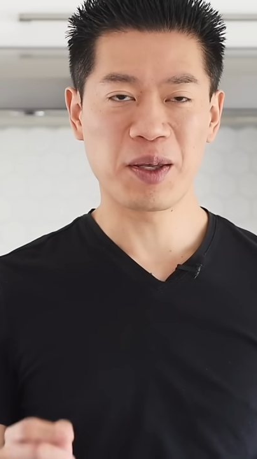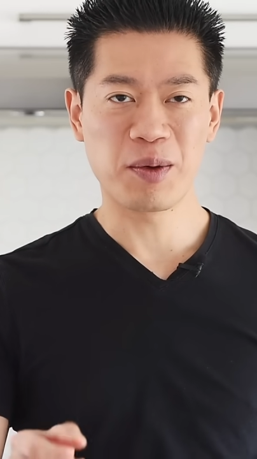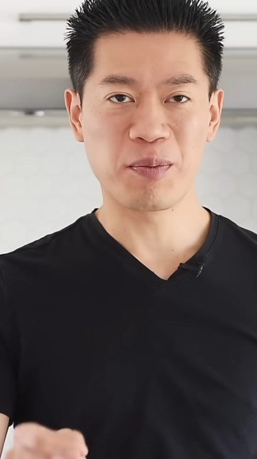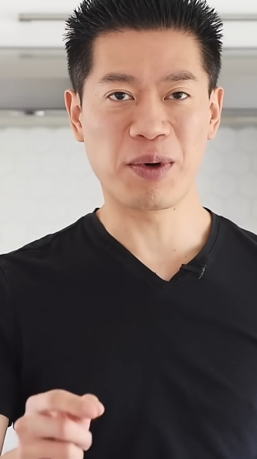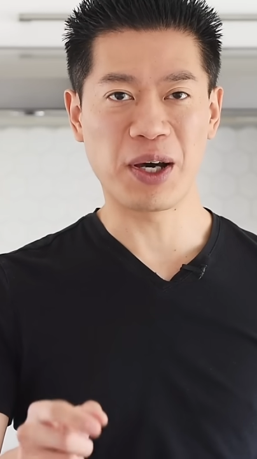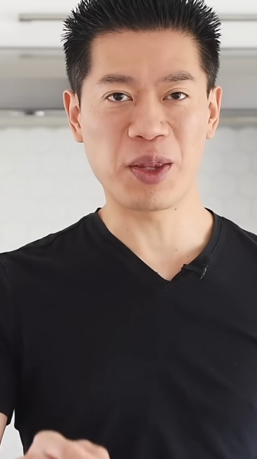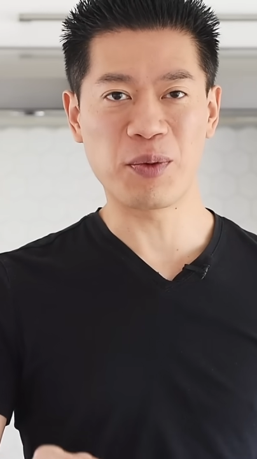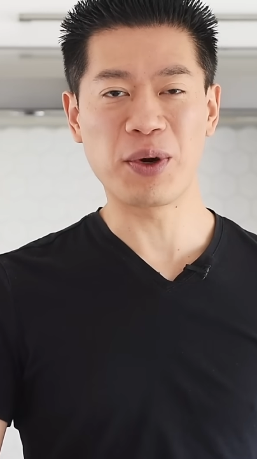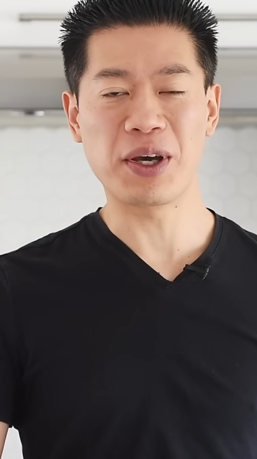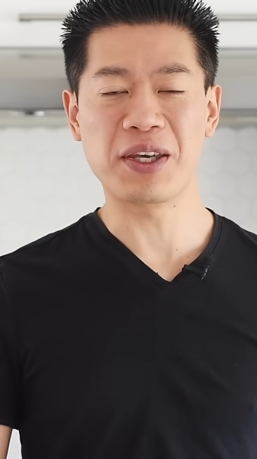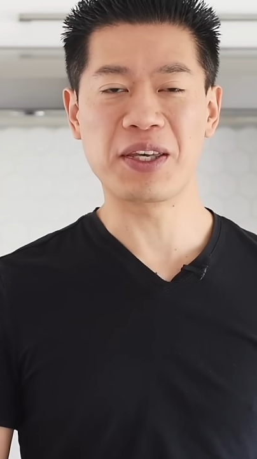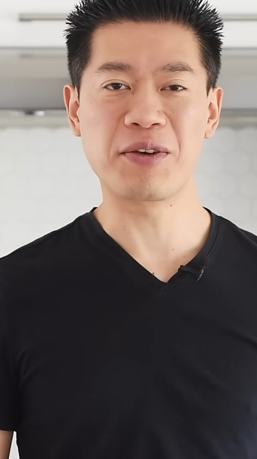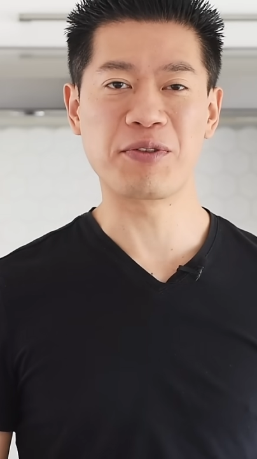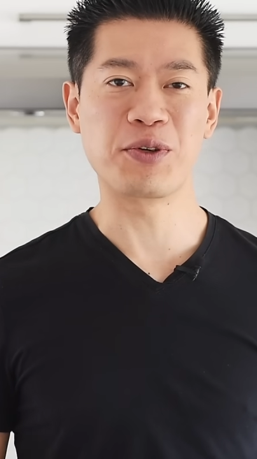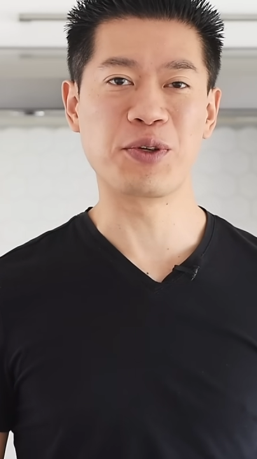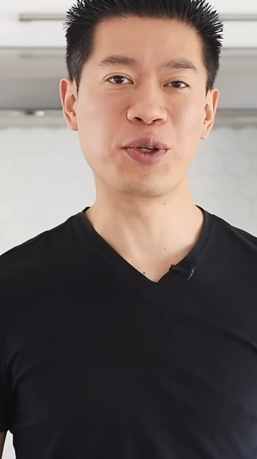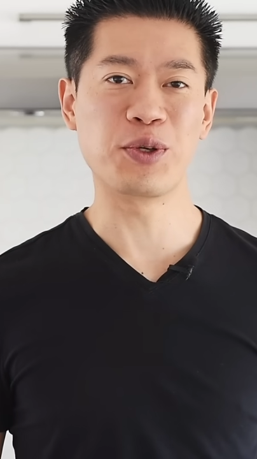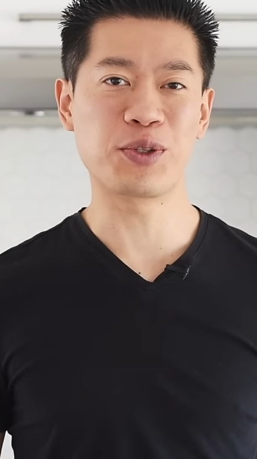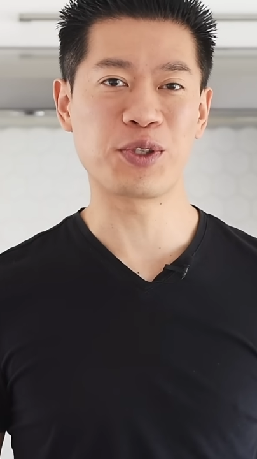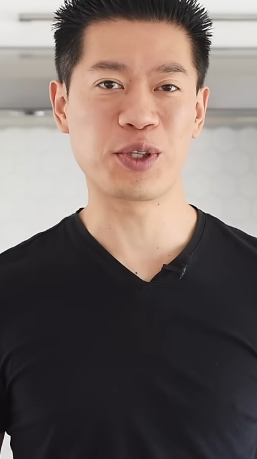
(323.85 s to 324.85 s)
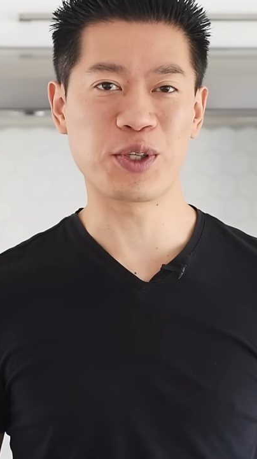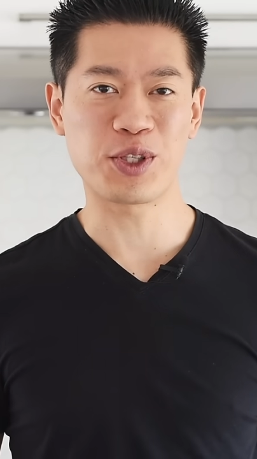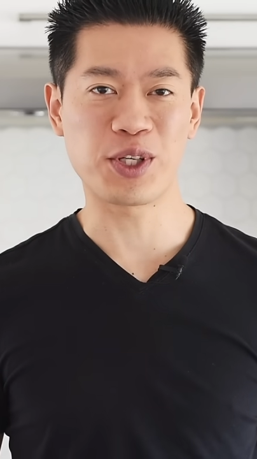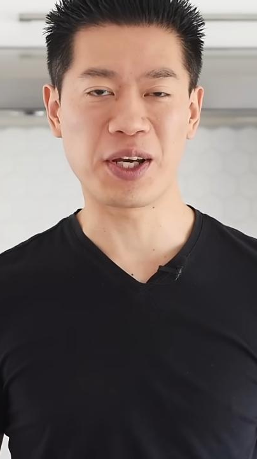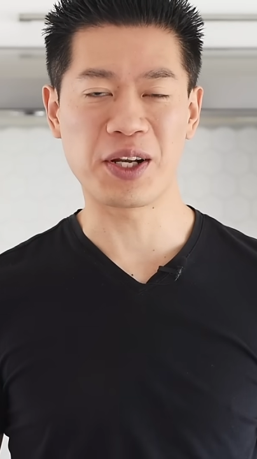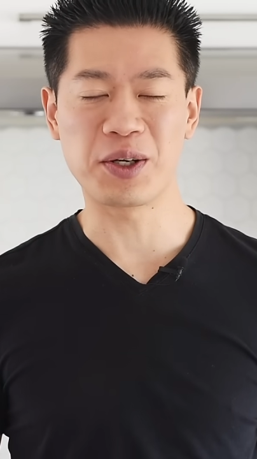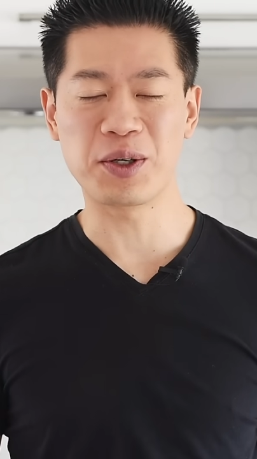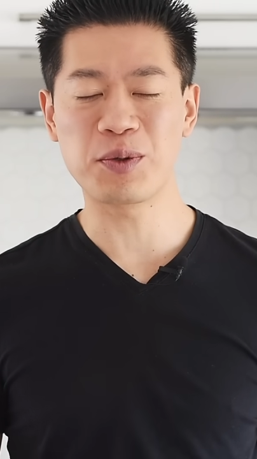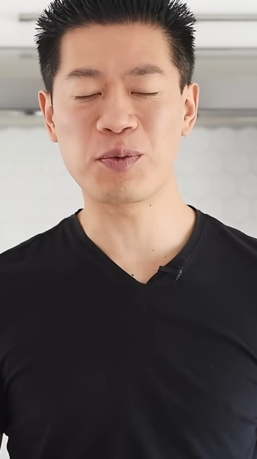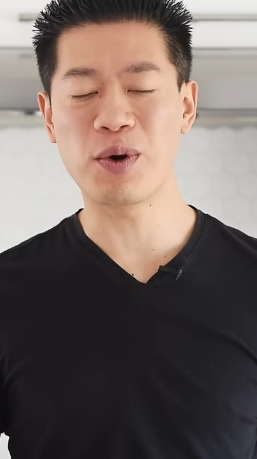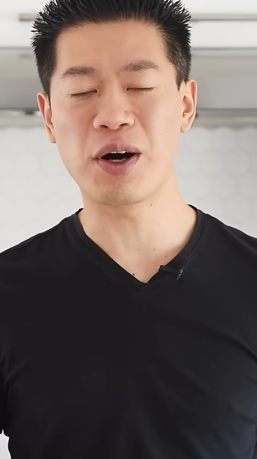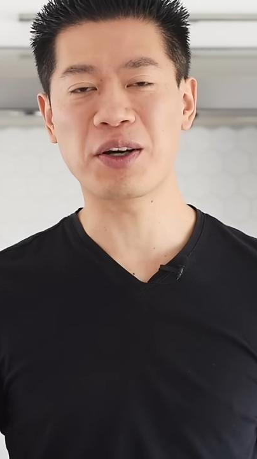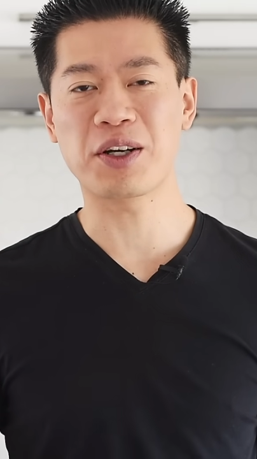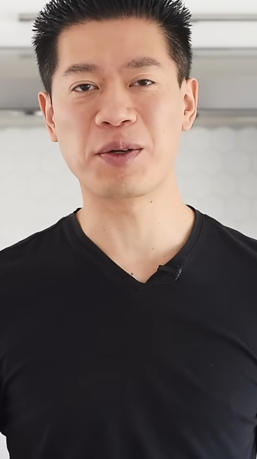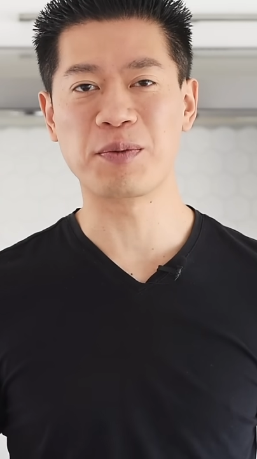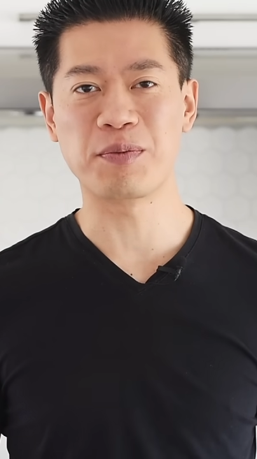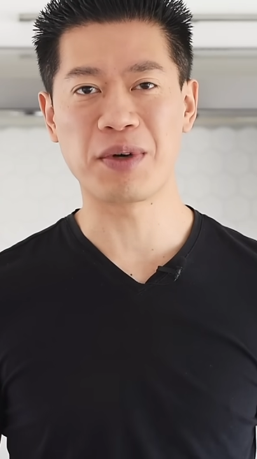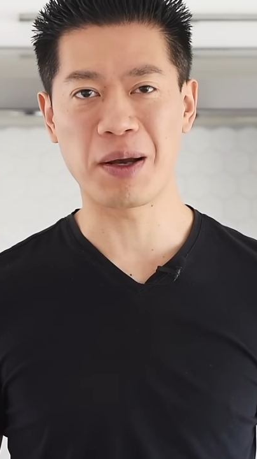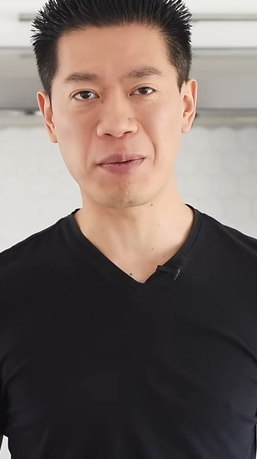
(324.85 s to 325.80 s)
By the way, if you're new to the channel, welcome.